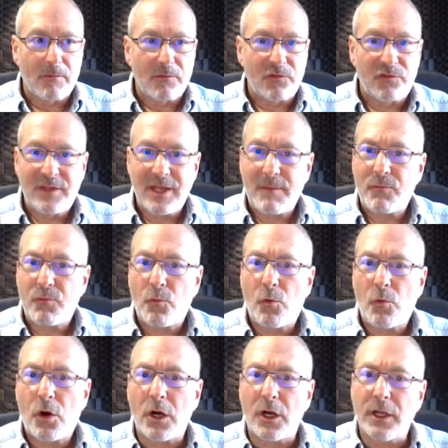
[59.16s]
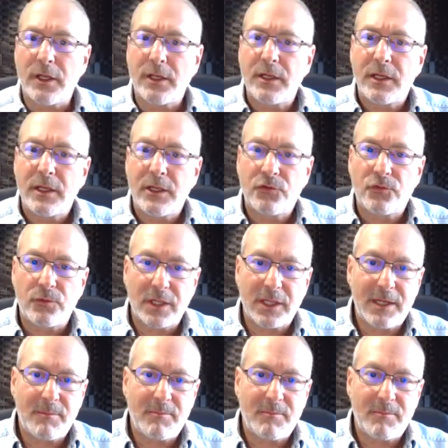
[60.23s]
step 1 is really